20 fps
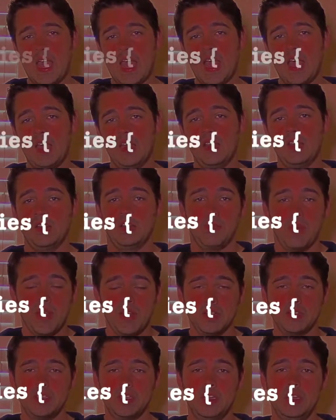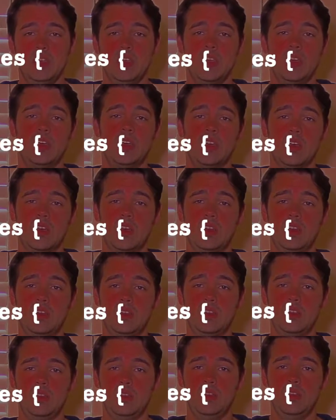add a dependency
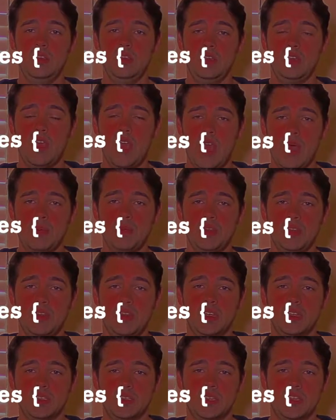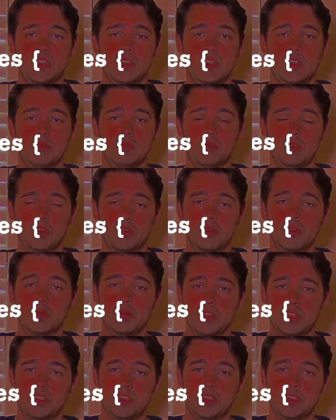on the app indexing and Google Play